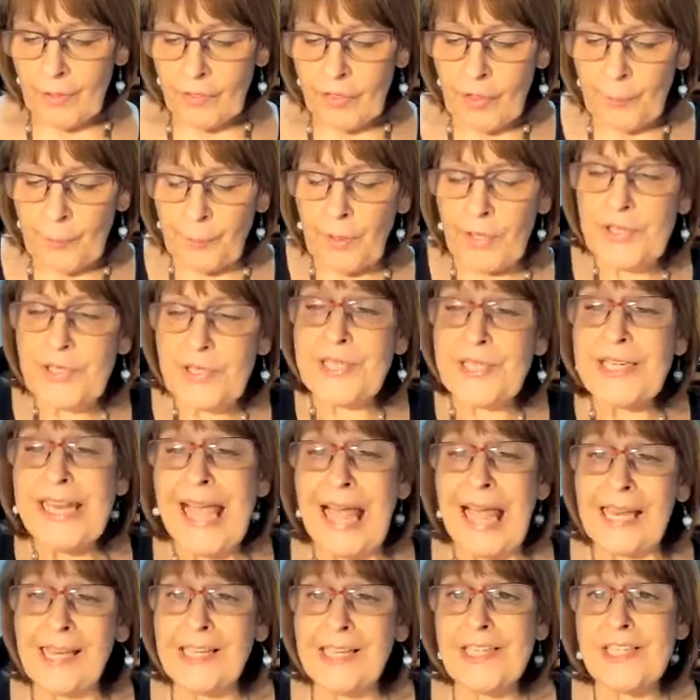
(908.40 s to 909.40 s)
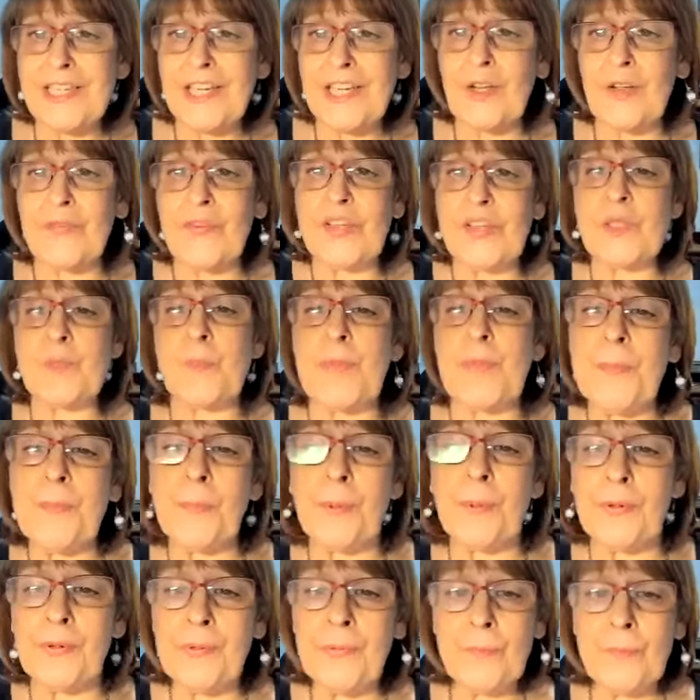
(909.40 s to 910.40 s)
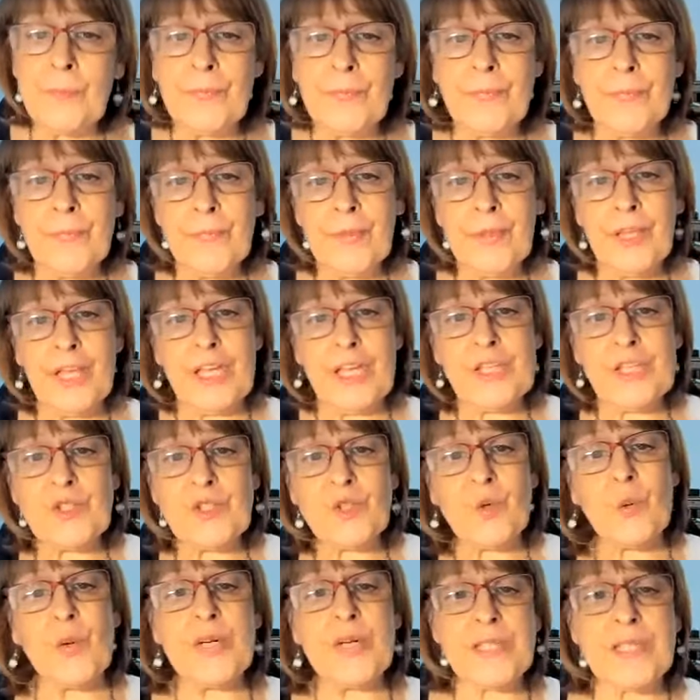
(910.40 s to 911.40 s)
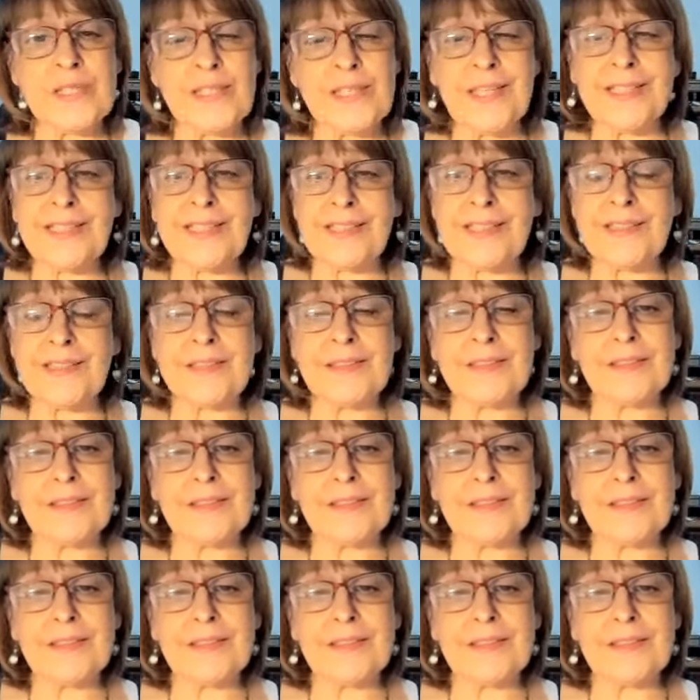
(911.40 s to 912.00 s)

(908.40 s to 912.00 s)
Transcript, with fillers: the personality of his people is twisted